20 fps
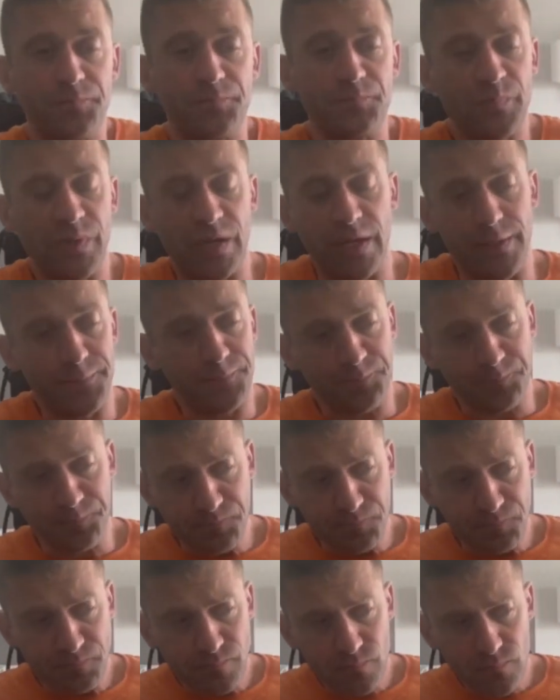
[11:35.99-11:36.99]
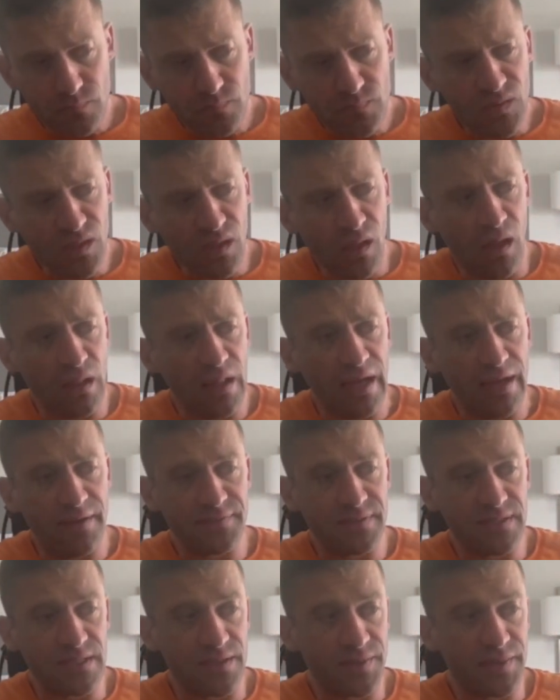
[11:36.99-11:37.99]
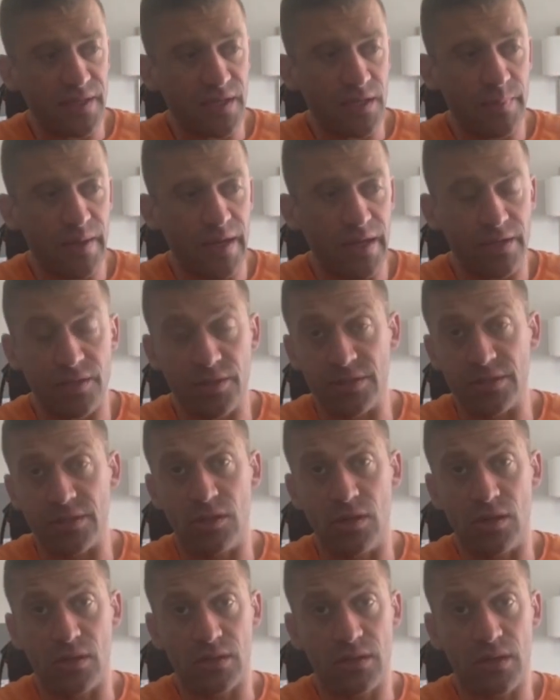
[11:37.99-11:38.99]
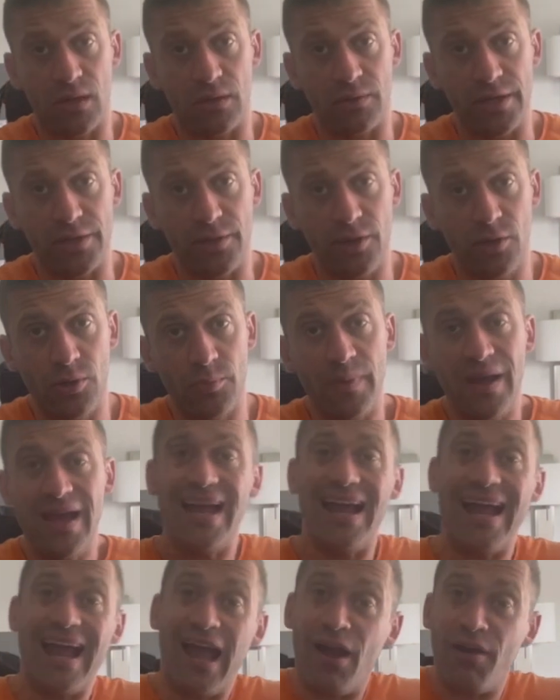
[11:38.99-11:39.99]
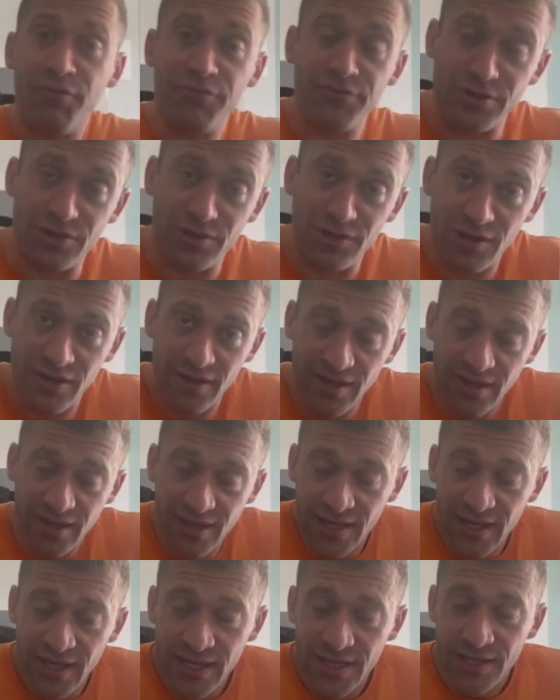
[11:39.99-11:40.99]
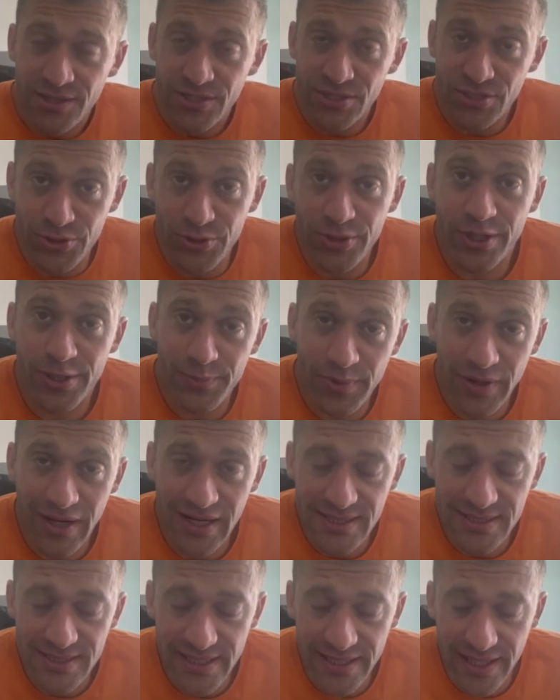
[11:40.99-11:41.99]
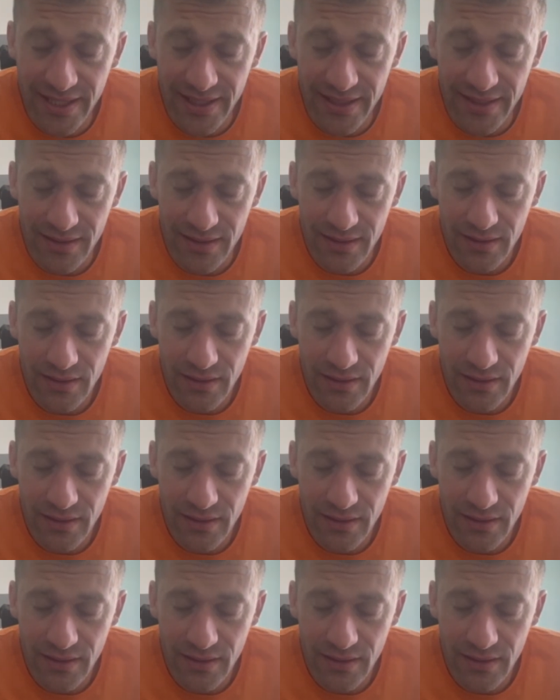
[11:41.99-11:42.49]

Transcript: but I'll have to think about it on the long car ride home after the 200 breast today.